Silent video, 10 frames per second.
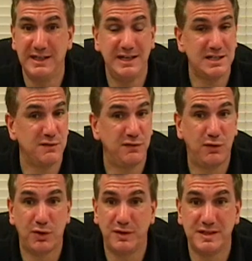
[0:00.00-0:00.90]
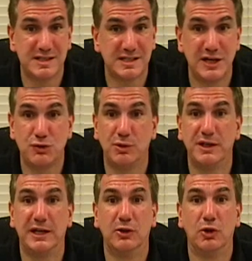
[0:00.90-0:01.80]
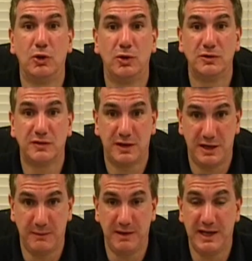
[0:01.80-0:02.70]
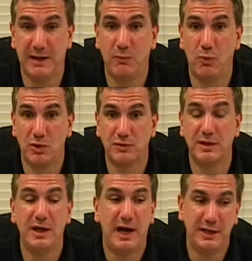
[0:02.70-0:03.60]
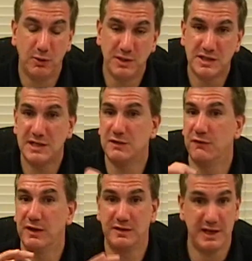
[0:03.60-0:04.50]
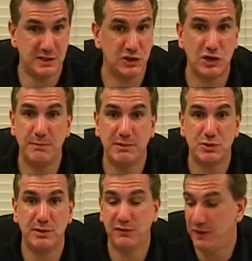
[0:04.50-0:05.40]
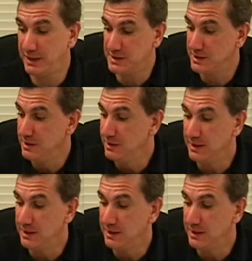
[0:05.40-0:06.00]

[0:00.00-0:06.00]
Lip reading: He hasn't fought on this schedule in a long time, and I'm wondering, I know he stays in fantastic shape between fights.